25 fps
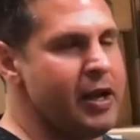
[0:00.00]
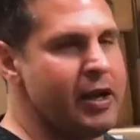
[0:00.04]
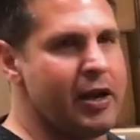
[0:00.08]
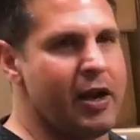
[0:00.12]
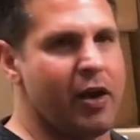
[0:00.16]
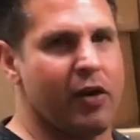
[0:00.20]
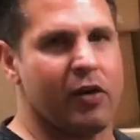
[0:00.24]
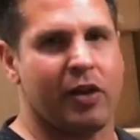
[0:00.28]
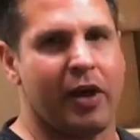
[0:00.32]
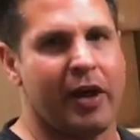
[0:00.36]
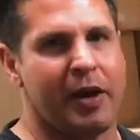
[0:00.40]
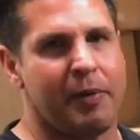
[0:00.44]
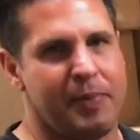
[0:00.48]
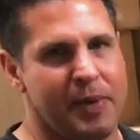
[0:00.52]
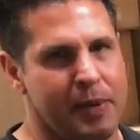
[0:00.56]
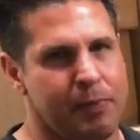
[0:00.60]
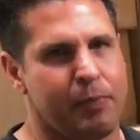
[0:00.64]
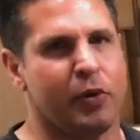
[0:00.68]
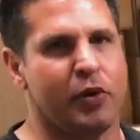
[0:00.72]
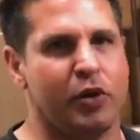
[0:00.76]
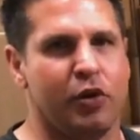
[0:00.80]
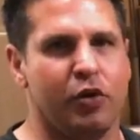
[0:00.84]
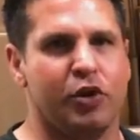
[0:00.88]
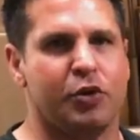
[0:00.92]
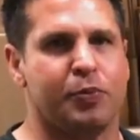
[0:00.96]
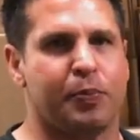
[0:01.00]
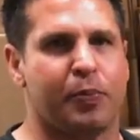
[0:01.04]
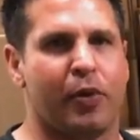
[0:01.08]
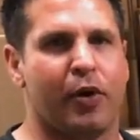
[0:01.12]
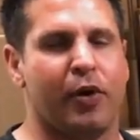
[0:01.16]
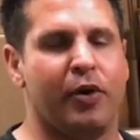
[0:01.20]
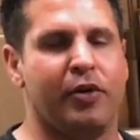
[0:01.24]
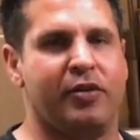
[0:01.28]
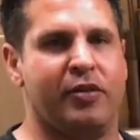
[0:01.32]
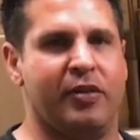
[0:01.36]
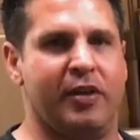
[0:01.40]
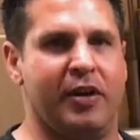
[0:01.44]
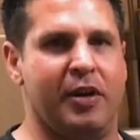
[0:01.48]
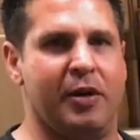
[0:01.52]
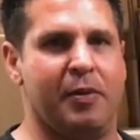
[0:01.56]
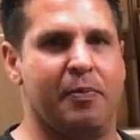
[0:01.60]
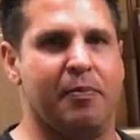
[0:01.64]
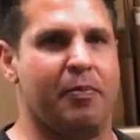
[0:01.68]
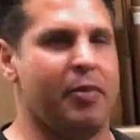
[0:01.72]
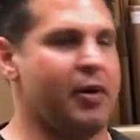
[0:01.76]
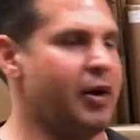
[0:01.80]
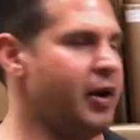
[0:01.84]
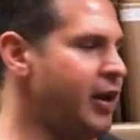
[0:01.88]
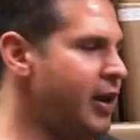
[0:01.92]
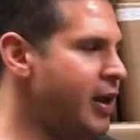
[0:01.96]
Now, a lot of people use
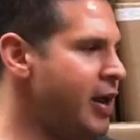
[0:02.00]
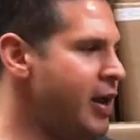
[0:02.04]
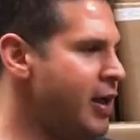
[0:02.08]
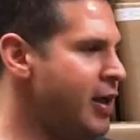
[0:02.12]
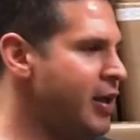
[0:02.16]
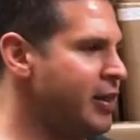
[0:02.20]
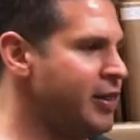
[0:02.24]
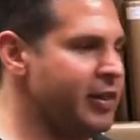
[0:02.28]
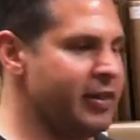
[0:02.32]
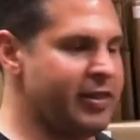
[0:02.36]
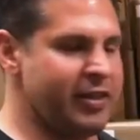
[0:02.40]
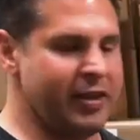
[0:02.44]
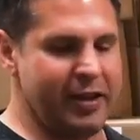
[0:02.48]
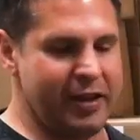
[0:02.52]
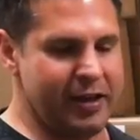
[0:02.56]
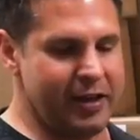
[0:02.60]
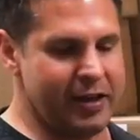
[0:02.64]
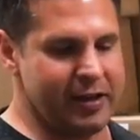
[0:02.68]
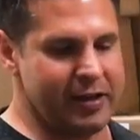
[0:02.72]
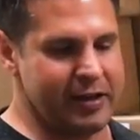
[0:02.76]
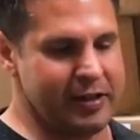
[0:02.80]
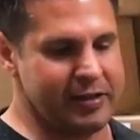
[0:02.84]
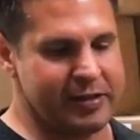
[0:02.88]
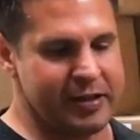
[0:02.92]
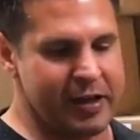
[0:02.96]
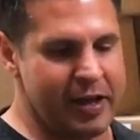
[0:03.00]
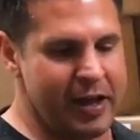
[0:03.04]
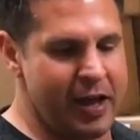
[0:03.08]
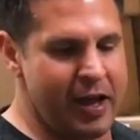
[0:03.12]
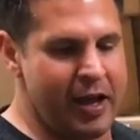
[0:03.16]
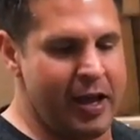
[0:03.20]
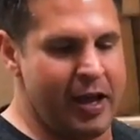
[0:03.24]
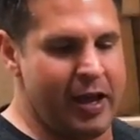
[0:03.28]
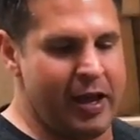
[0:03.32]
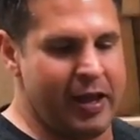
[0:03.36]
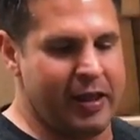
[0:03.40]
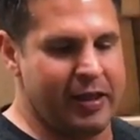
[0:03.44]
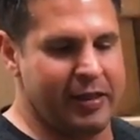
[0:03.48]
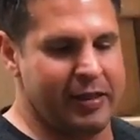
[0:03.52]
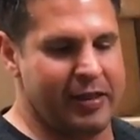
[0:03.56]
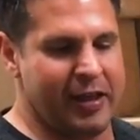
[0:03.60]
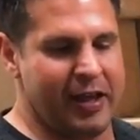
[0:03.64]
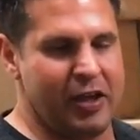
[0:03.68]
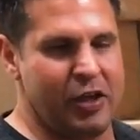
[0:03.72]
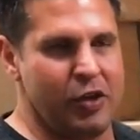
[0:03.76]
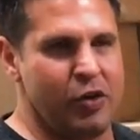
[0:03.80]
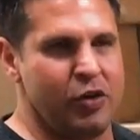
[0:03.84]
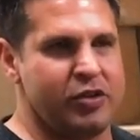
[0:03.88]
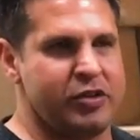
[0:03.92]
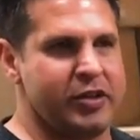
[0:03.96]
protein, but the thing is, they
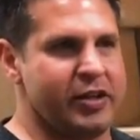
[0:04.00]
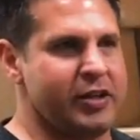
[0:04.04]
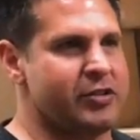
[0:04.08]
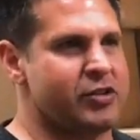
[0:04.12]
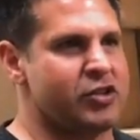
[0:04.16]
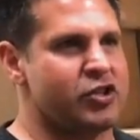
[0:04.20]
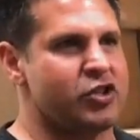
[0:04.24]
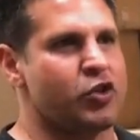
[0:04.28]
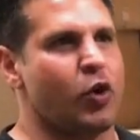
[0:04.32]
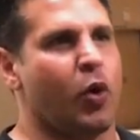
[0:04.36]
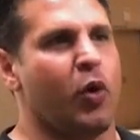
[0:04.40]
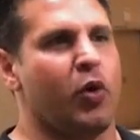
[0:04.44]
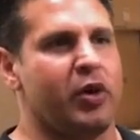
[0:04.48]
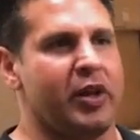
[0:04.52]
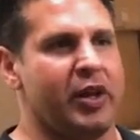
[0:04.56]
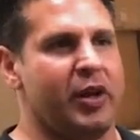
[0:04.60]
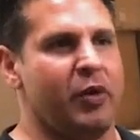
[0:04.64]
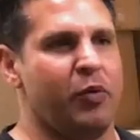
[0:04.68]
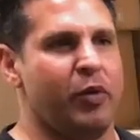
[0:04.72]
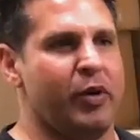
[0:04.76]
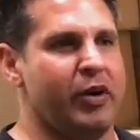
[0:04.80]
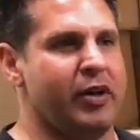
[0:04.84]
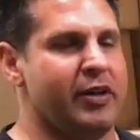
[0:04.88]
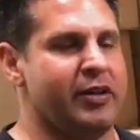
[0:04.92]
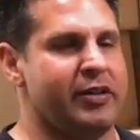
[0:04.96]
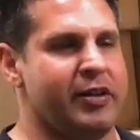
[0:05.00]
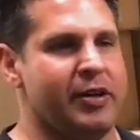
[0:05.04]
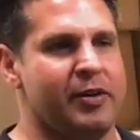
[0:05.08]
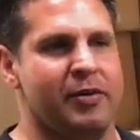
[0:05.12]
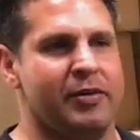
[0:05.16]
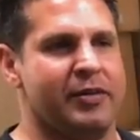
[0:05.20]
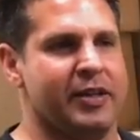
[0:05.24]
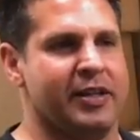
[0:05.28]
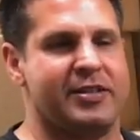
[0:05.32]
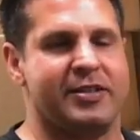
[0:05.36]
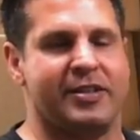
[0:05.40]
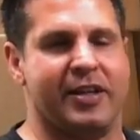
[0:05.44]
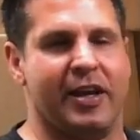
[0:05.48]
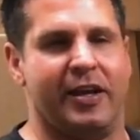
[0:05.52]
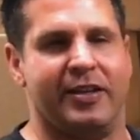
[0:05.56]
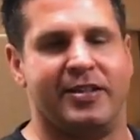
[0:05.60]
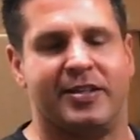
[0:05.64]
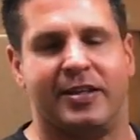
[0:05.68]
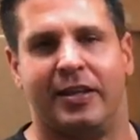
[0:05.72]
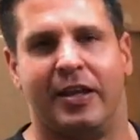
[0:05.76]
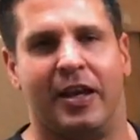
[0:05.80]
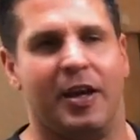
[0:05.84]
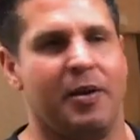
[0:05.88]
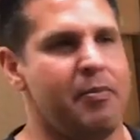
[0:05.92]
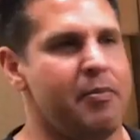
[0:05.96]
use it solely with, let's say,
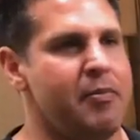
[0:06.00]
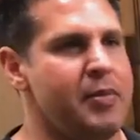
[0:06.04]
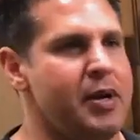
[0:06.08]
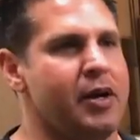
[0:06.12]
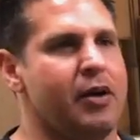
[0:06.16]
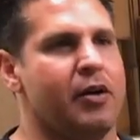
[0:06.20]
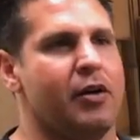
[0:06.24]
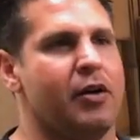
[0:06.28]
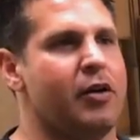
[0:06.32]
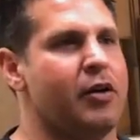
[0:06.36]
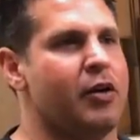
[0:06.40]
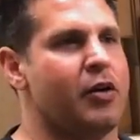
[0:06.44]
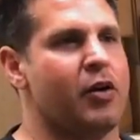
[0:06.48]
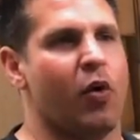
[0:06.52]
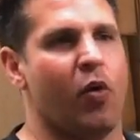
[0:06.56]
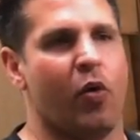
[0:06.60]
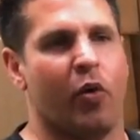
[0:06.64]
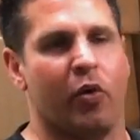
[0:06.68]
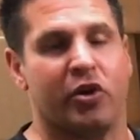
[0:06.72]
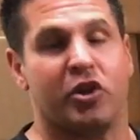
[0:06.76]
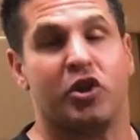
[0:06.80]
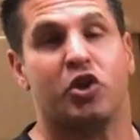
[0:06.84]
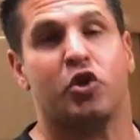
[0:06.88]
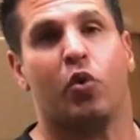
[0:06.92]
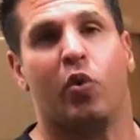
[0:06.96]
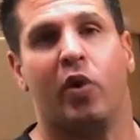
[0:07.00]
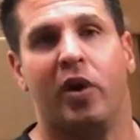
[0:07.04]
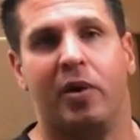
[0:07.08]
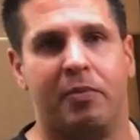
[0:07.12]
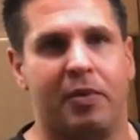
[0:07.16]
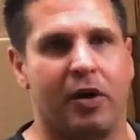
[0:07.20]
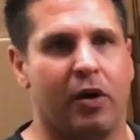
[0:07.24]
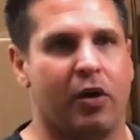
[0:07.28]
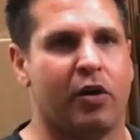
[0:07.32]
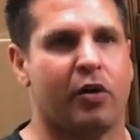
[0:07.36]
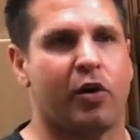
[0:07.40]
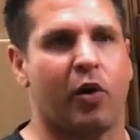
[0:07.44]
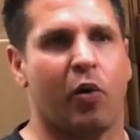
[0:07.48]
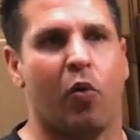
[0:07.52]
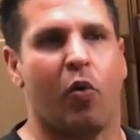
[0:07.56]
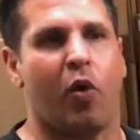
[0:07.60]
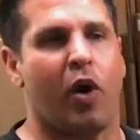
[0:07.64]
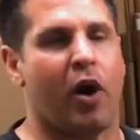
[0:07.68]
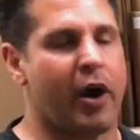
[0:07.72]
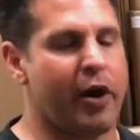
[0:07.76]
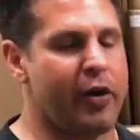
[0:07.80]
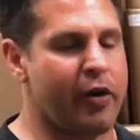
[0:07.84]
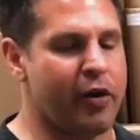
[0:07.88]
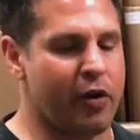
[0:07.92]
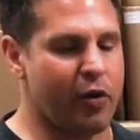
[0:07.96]
skim milk or soy milk or
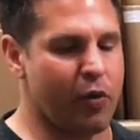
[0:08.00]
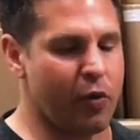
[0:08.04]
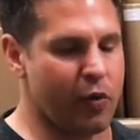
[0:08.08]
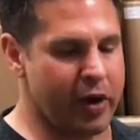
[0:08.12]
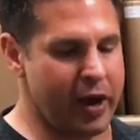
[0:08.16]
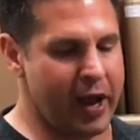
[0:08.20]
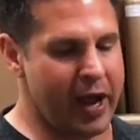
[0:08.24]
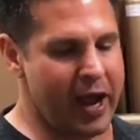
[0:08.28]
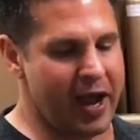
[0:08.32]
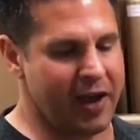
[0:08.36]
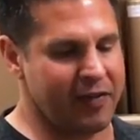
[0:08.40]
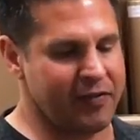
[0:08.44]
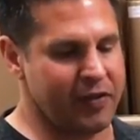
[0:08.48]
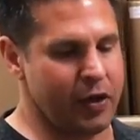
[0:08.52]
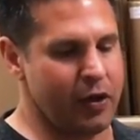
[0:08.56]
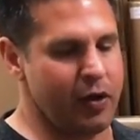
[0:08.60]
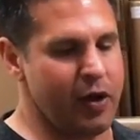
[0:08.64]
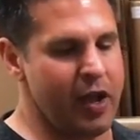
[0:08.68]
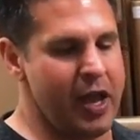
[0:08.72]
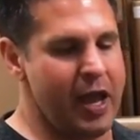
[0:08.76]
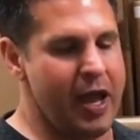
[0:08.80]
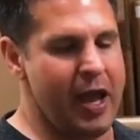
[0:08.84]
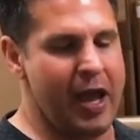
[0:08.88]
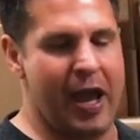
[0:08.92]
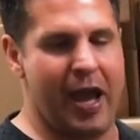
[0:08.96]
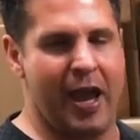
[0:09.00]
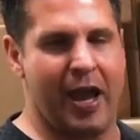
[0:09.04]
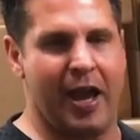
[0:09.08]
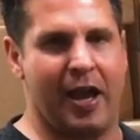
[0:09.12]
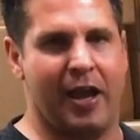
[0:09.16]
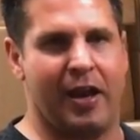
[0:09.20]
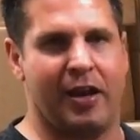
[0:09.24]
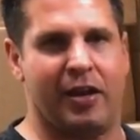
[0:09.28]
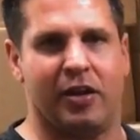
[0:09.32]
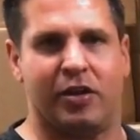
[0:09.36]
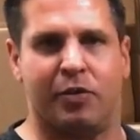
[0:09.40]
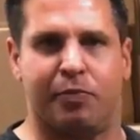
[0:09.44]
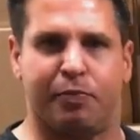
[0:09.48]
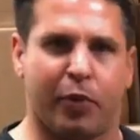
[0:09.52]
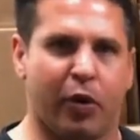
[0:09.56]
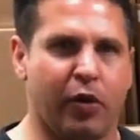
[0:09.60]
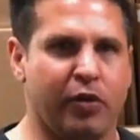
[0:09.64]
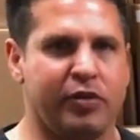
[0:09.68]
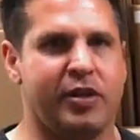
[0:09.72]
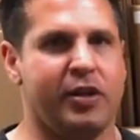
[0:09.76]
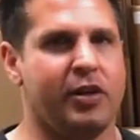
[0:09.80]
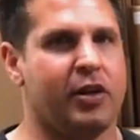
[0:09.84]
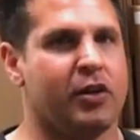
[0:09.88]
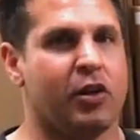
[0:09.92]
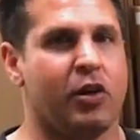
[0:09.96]
water or what have you, and
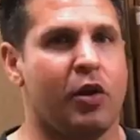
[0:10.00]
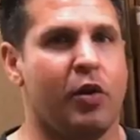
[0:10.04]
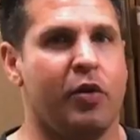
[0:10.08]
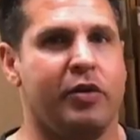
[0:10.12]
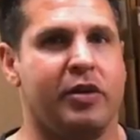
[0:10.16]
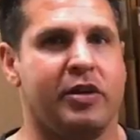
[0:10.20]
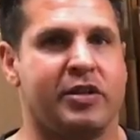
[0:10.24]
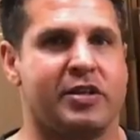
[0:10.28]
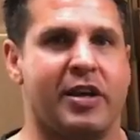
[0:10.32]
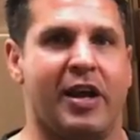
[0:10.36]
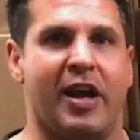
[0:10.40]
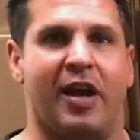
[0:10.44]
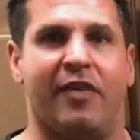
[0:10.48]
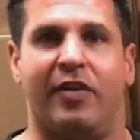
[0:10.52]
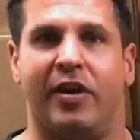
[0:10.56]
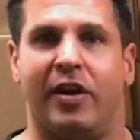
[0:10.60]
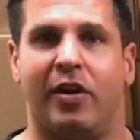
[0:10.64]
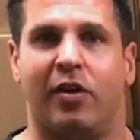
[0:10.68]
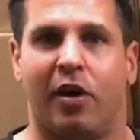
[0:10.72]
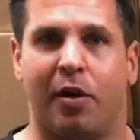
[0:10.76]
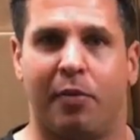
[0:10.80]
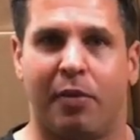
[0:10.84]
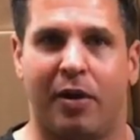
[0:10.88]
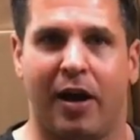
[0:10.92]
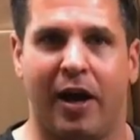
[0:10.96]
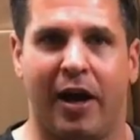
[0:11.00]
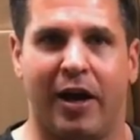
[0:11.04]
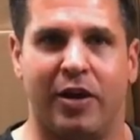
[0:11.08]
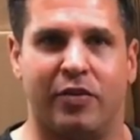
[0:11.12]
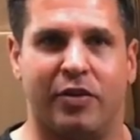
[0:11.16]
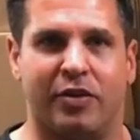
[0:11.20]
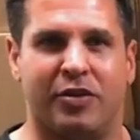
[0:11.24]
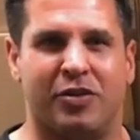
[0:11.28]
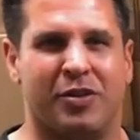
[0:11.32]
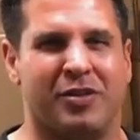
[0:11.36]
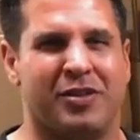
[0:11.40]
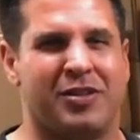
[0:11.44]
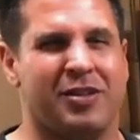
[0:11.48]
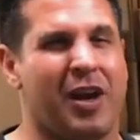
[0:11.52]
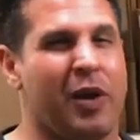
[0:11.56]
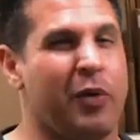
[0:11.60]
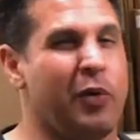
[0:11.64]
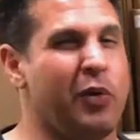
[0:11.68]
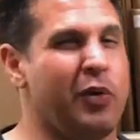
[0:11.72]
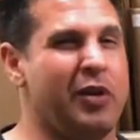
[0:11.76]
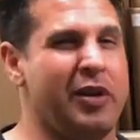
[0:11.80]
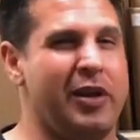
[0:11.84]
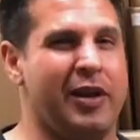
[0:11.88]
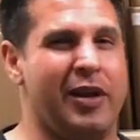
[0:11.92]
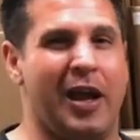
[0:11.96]
protein alone doesn't have any carbohydrates, so it's not
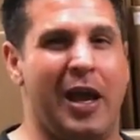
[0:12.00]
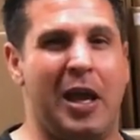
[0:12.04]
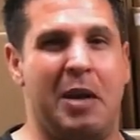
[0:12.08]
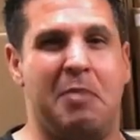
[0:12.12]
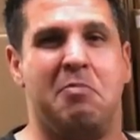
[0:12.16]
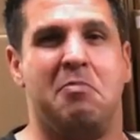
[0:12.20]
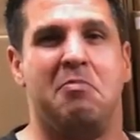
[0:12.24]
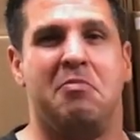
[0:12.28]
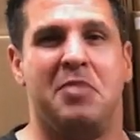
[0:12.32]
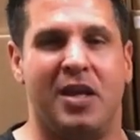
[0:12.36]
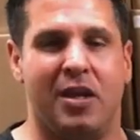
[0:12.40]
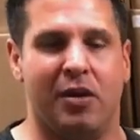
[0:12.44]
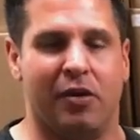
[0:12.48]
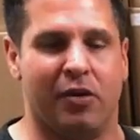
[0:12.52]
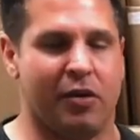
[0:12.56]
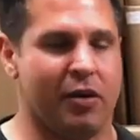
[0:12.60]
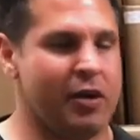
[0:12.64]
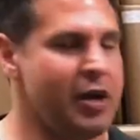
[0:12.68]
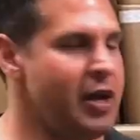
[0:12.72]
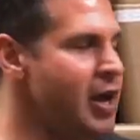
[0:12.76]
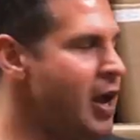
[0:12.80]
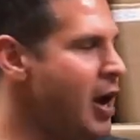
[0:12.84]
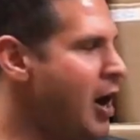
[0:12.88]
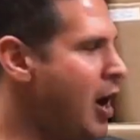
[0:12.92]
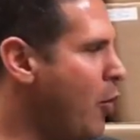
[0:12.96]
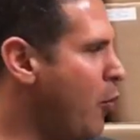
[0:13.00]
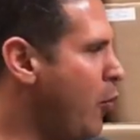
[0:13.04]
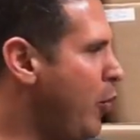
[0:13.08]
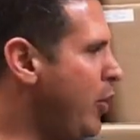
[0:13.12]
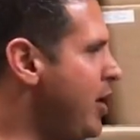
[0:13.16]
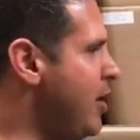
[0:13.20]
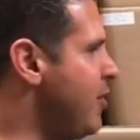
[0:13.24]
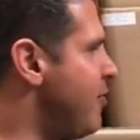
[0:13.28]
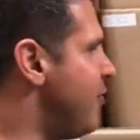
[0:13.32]
really a meal. We